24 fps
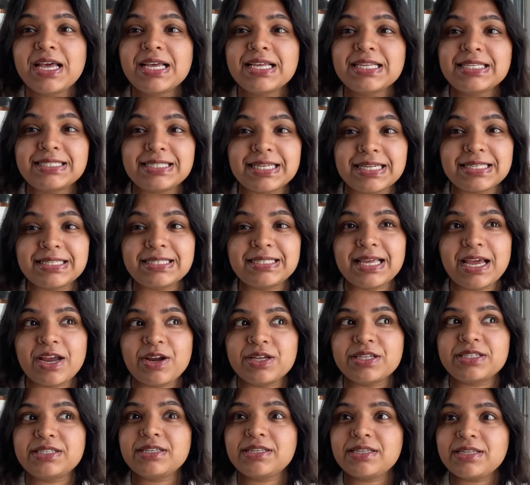since there
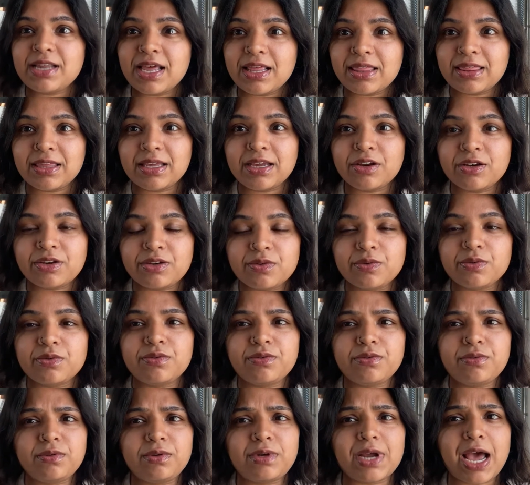is nothing to
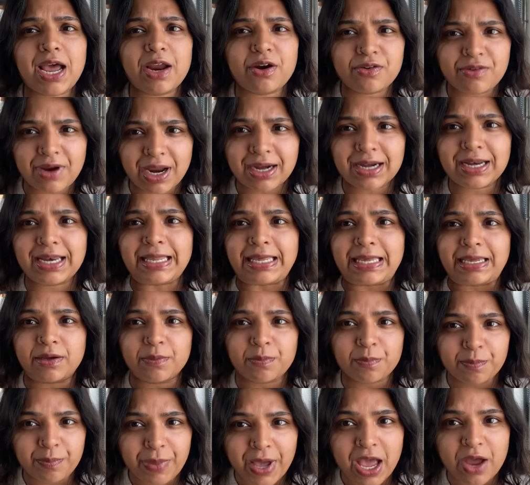directly
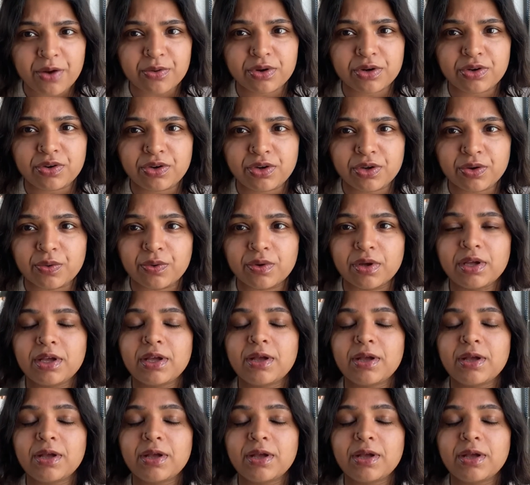compare it to.